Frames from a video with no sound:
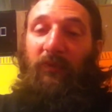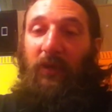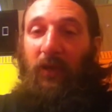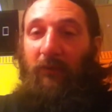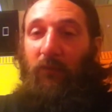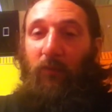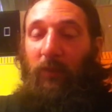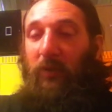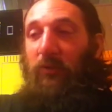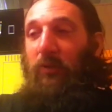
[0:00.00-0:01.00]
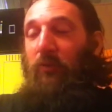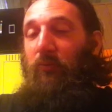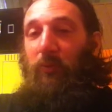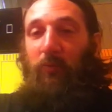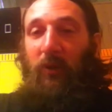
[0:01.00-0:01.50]
the aforementioned
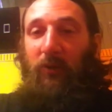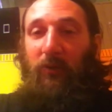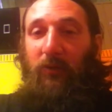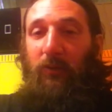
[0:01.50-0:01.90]
repressed